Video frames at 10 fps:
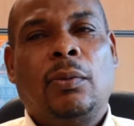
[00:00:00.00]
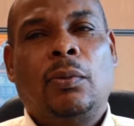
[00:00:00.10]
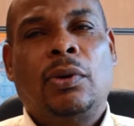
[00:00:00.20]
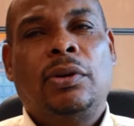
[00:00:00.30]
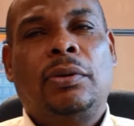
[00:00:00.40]

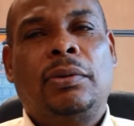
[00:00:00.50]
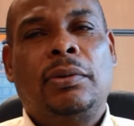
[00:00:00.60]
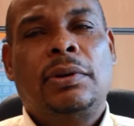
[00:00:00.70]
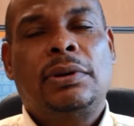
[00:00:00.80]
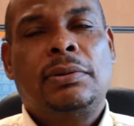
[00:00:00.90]
would
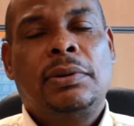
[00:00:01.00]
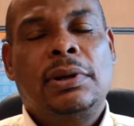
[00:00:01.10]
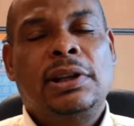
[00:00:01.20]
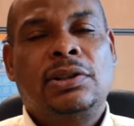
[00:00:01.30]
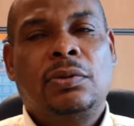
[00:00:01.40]

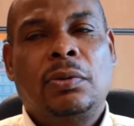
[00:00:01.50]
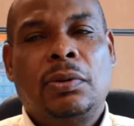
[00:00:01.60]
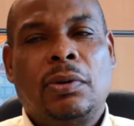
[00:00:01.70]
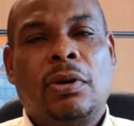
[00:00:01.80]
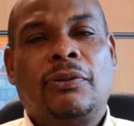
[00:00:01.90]
need to
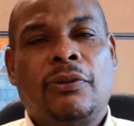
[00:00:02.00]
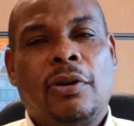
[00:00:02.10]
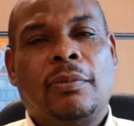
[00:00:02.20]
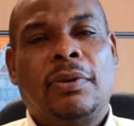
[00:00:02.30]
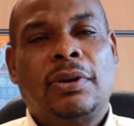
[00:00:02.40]

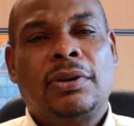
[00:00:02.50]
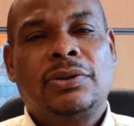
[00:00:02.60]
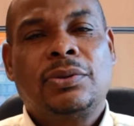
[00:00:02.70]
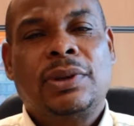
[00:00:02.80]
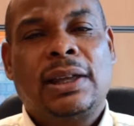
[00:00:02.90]
conform
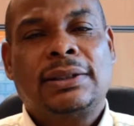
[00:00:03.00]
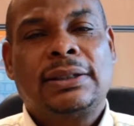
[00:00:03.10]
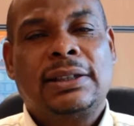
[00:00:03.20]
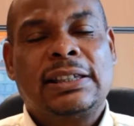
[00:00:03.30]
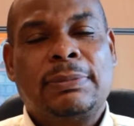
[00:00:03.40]
to
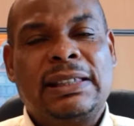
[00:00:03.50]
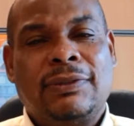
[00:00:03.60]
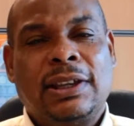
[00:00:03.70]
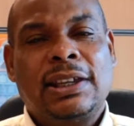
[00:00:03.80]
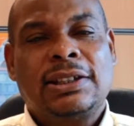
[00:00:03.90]
the
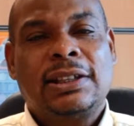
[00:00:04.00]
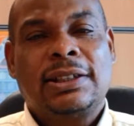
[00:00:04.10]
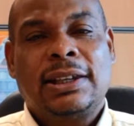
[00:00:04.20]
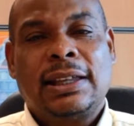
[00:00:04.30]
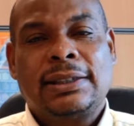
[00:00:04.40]
specifications
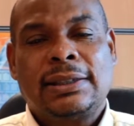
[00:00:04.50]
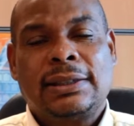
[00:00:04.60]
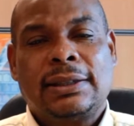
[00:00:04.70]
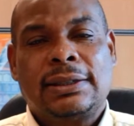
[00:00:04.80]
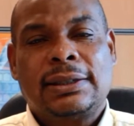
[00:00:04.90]
of that
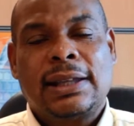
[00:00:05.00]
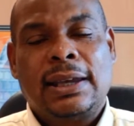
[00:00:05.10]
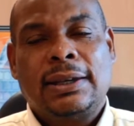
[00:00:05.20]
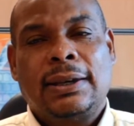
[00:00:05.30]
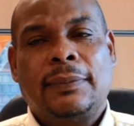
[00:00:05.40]

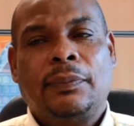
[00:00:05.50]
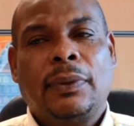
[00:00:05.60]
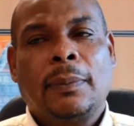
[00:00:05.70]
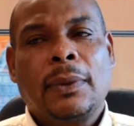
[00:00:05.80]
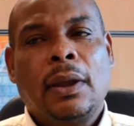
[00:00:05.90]
standard.
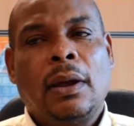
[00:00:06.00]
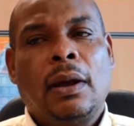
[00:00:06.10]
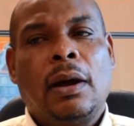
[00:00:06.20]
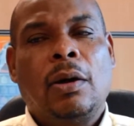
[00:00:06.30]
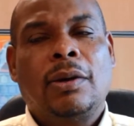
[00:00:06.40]

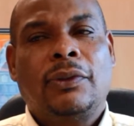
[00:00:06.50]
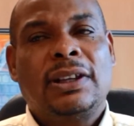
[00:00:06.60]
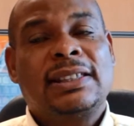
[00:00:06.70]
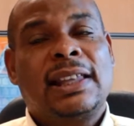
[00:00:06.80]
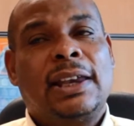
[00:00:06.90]
However, the
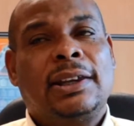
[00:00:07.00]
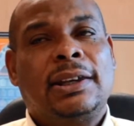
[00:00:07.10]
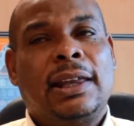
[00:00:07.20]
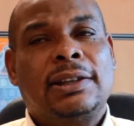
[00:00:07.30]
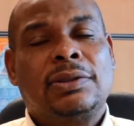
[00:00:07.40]

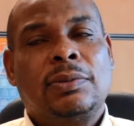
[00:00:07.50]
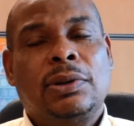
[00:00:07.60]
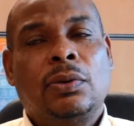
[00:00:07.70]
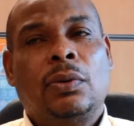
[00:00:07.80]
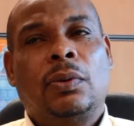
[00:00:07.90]
standard, as we
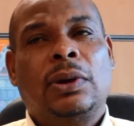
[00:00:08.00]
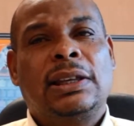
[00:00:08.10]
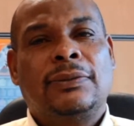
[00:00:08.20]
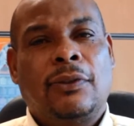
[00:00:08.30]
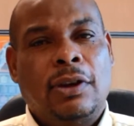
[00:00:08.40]
know,
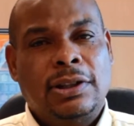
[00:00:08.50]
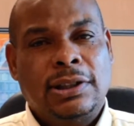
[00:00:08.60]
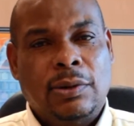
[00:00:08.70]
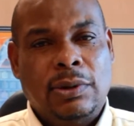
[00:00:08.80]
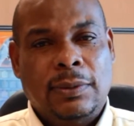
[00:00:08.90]
is
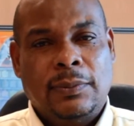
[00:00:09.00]
voluntary,